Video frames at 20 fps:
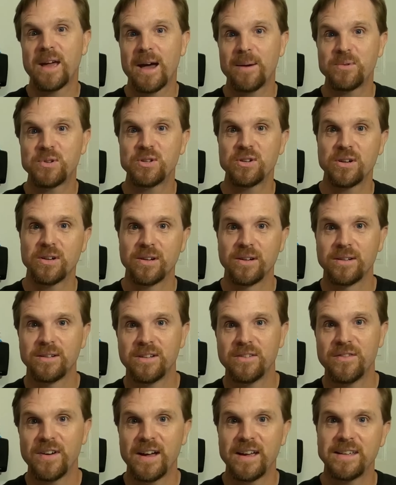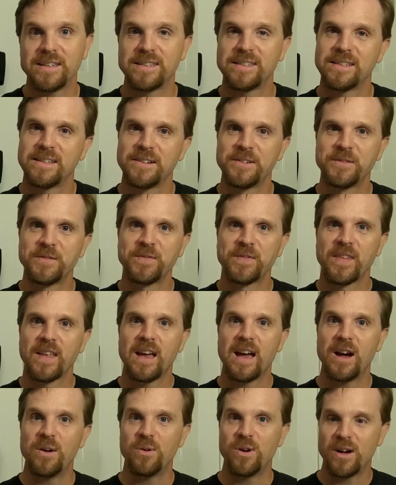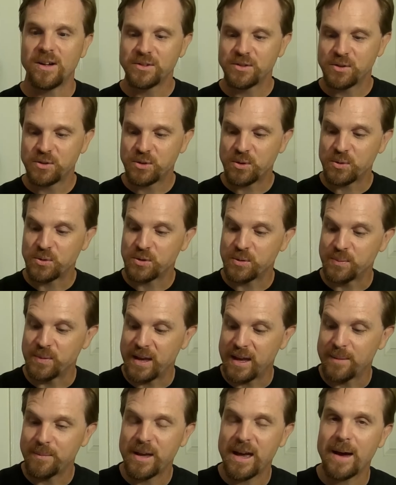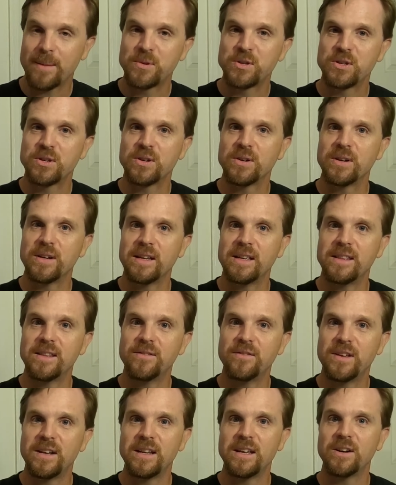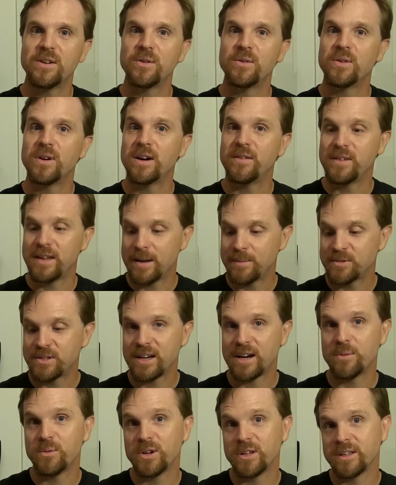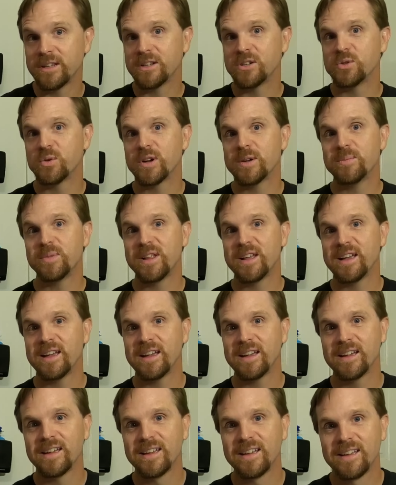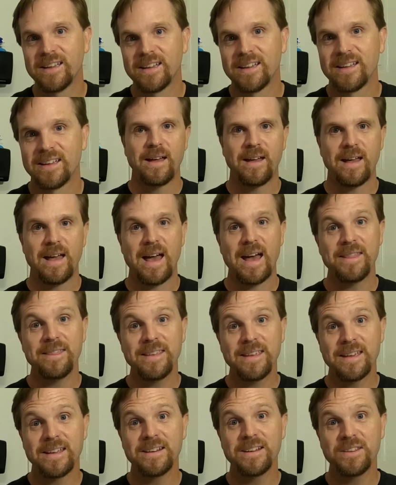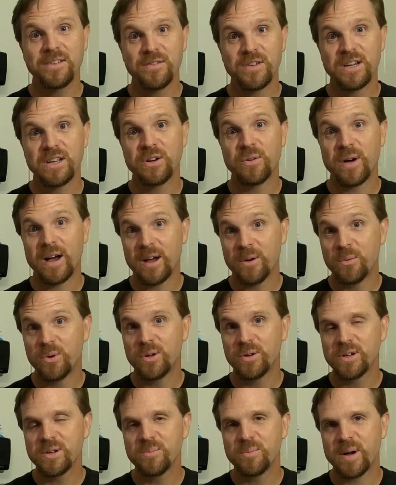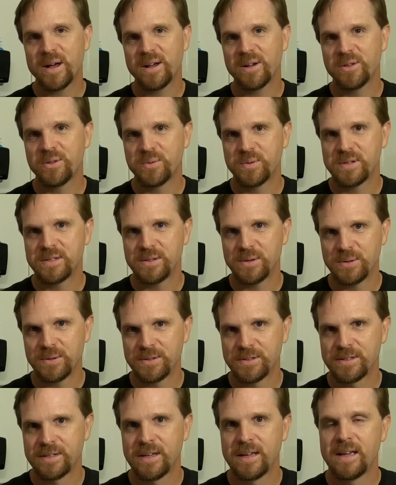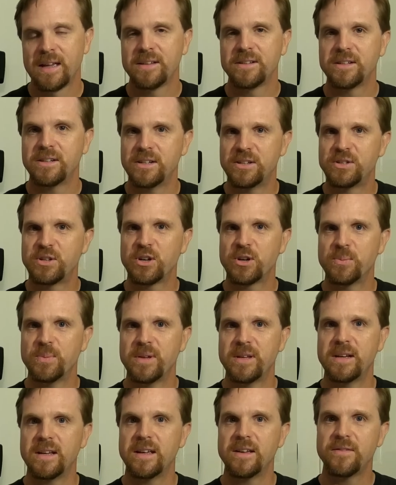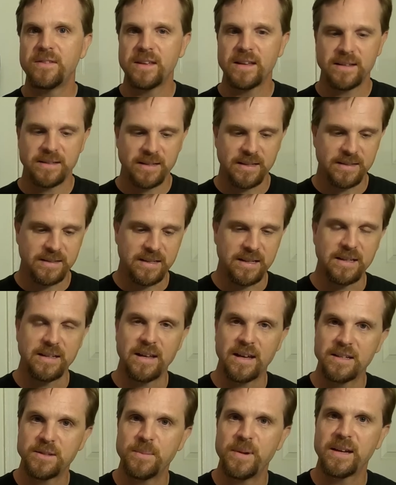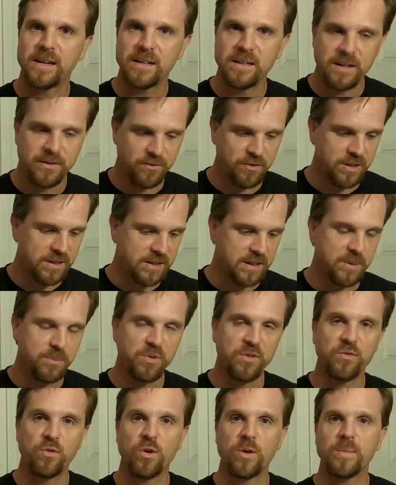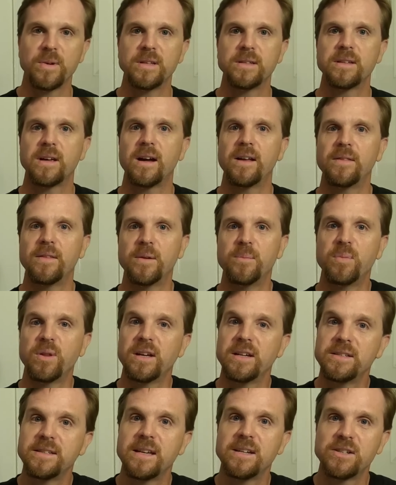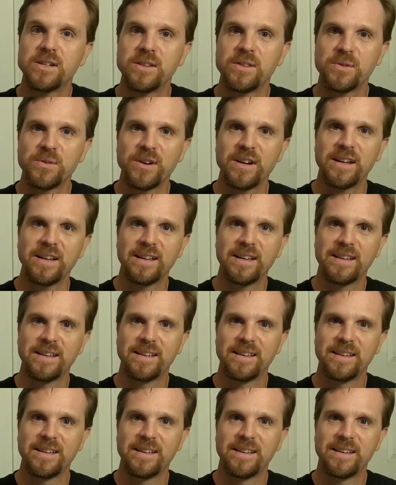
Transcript: capture device. I will also show some game capture in the video of games that I really enjoy playing. At the end of the video, I will compile the results to determine if the SSD does make a difference in performance on the PlayStation 3.